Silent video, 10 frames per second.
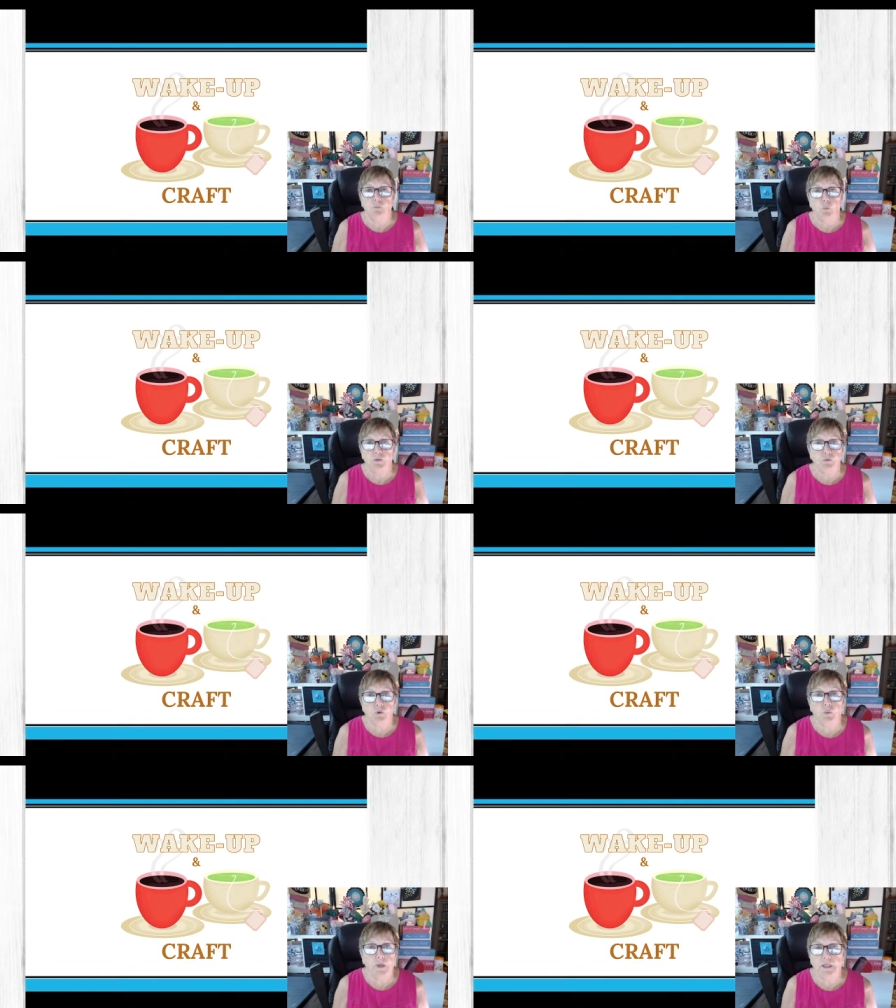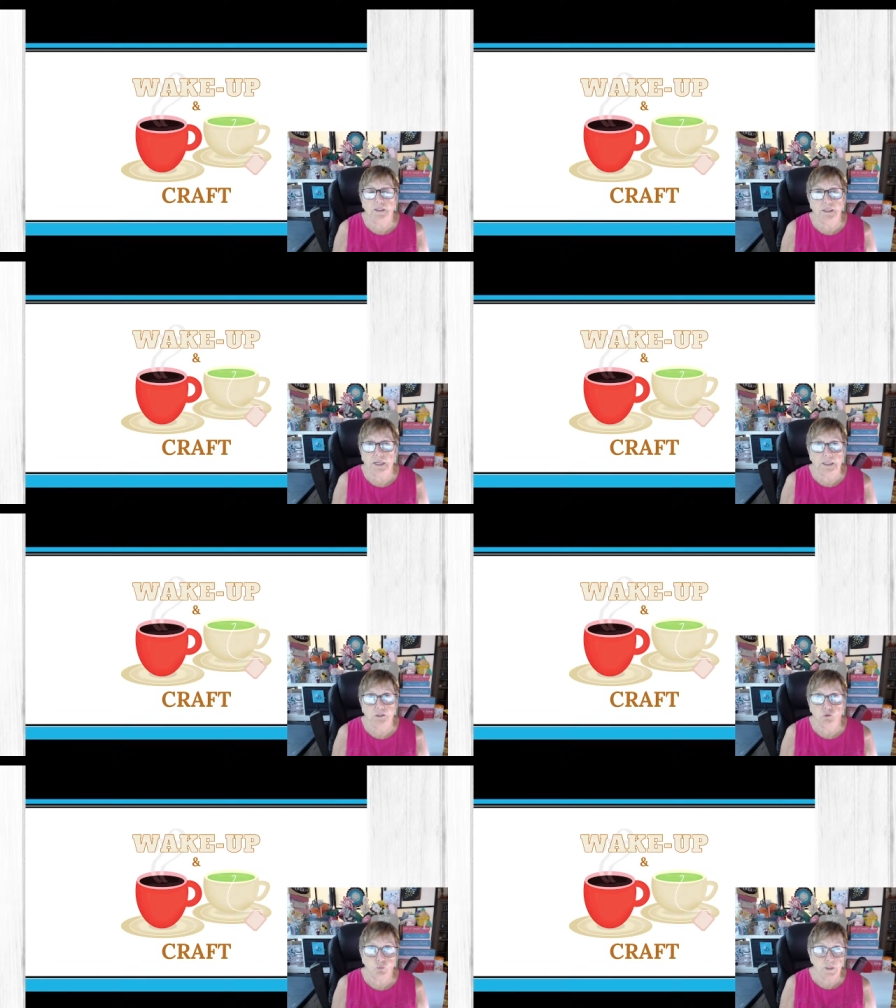we've created a
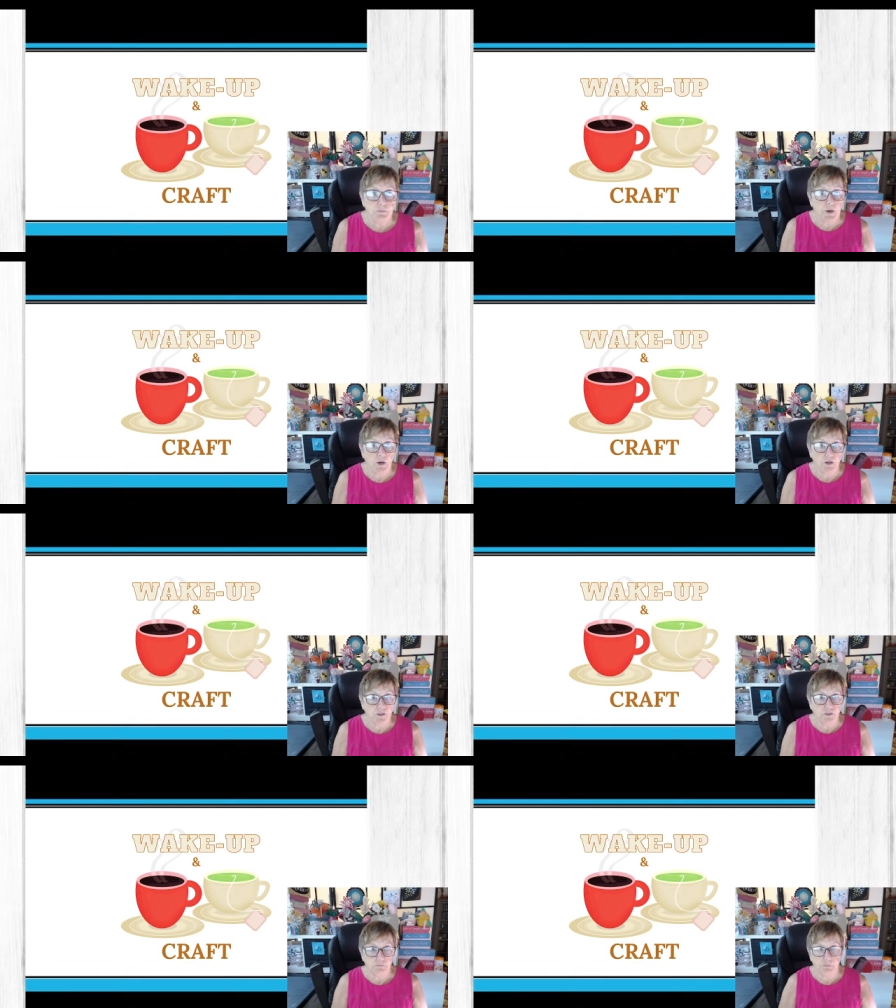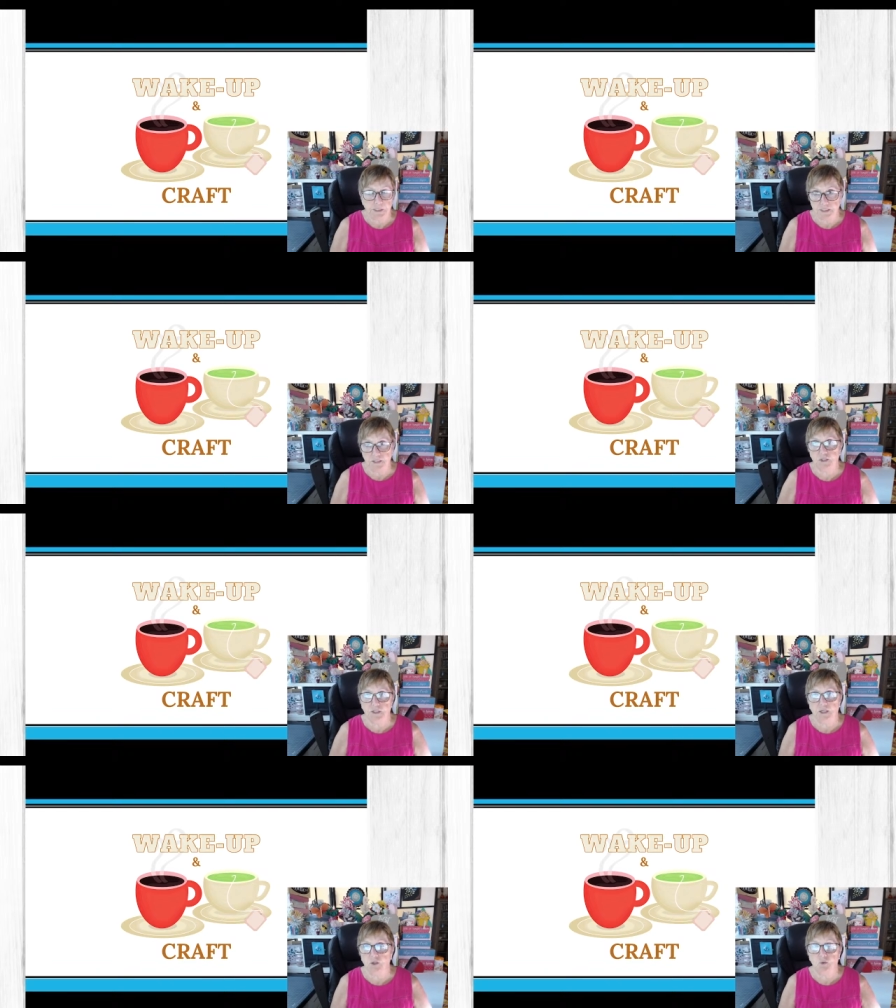three part piece
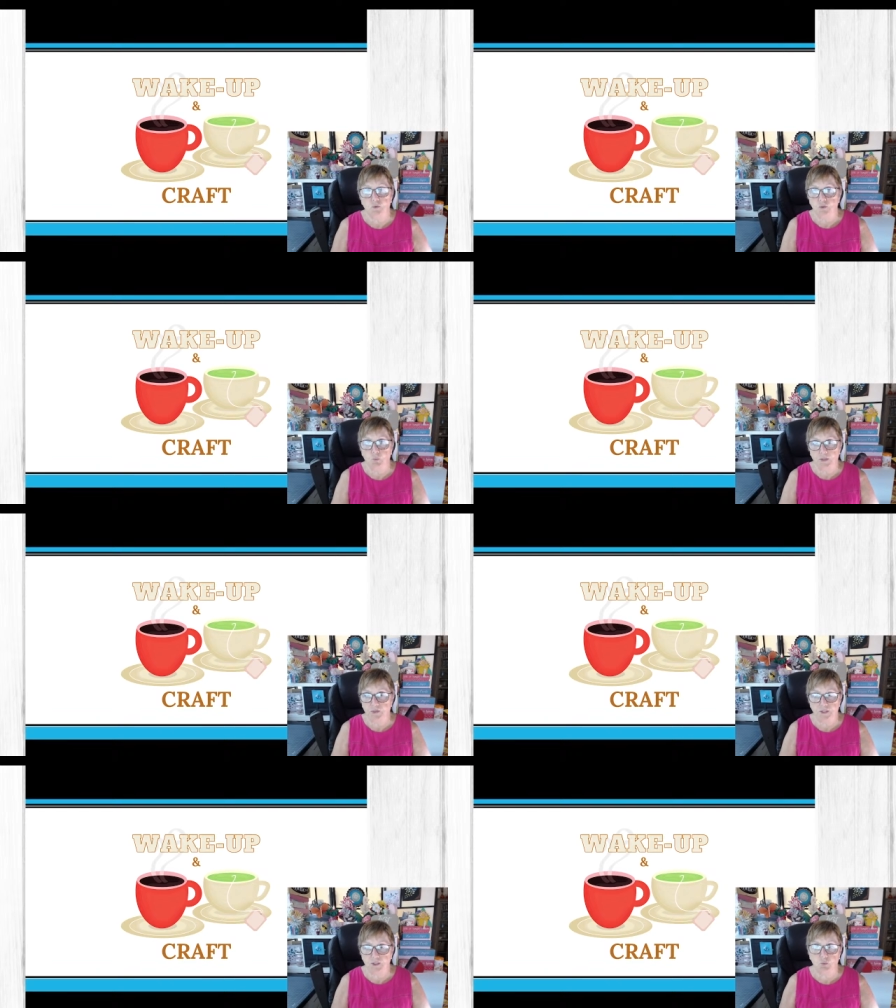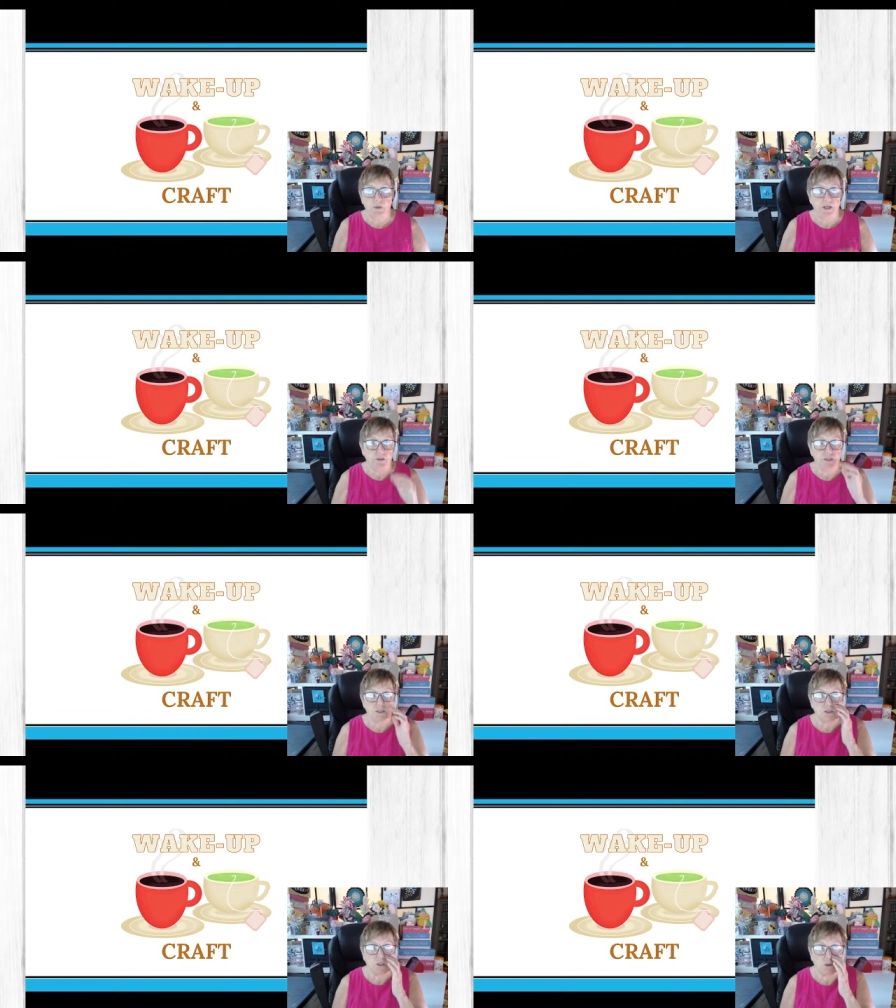that goes with this, and this
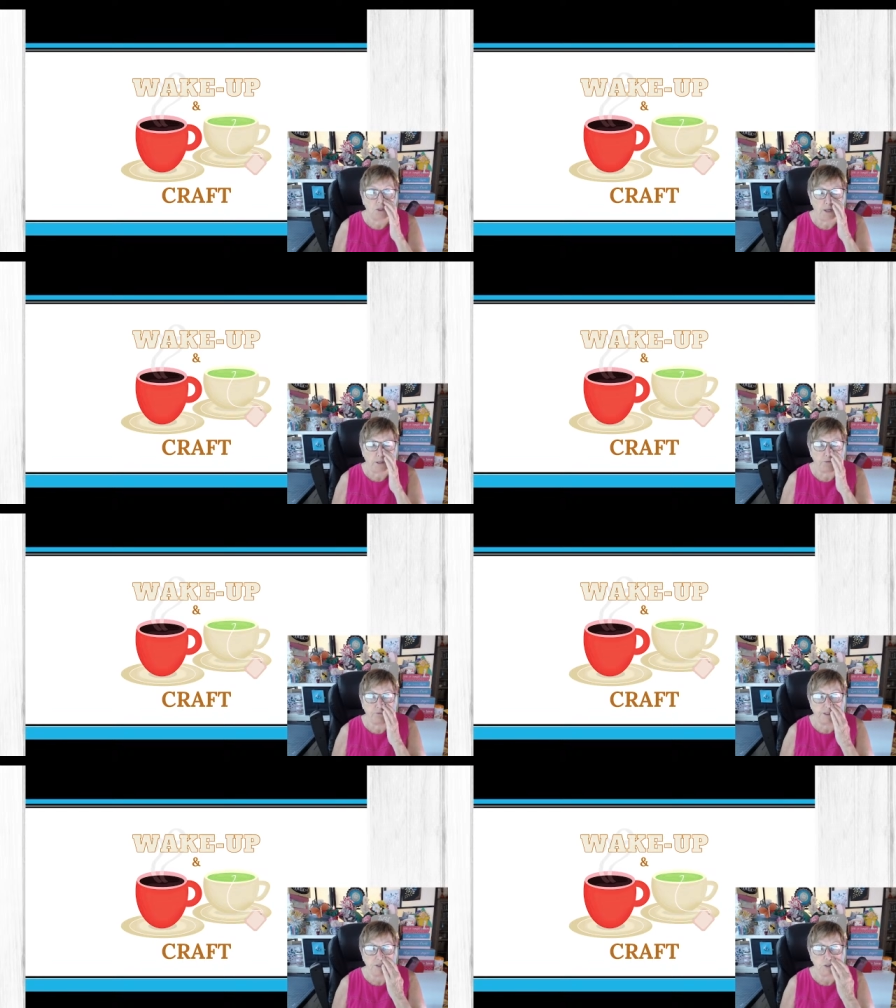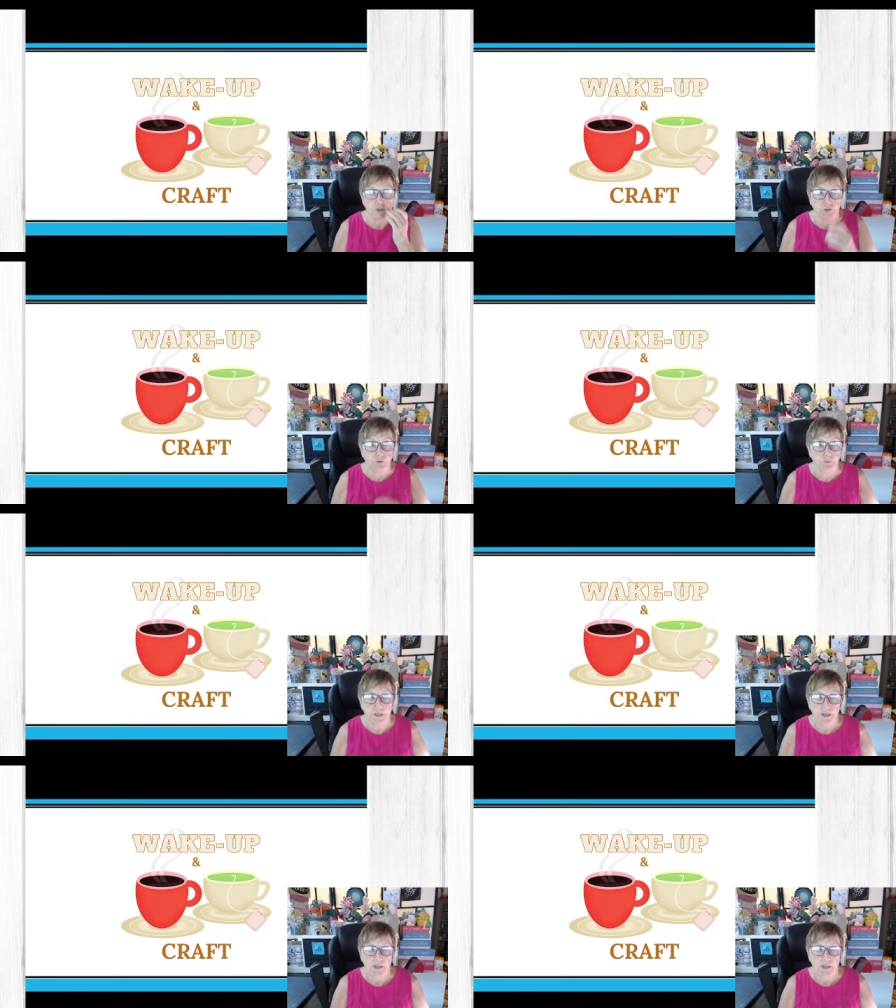is a lot of fun to do.